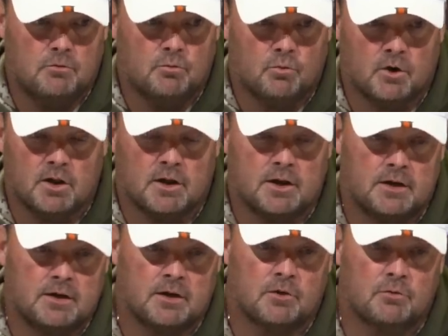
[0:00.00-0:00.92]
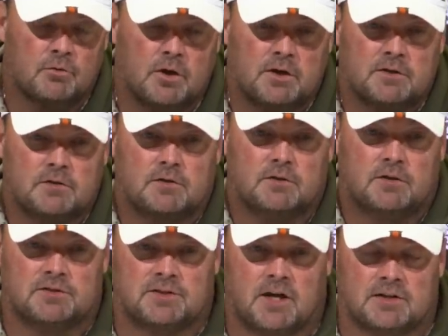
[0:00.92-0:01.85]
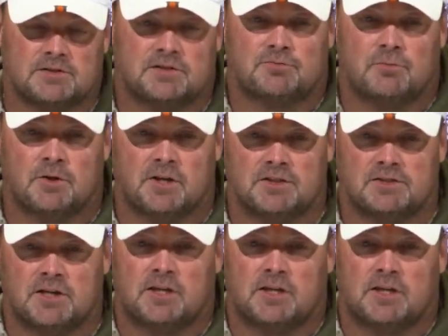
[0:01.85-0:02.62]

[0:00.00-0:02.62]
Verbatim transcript: Really, these guys as rookies,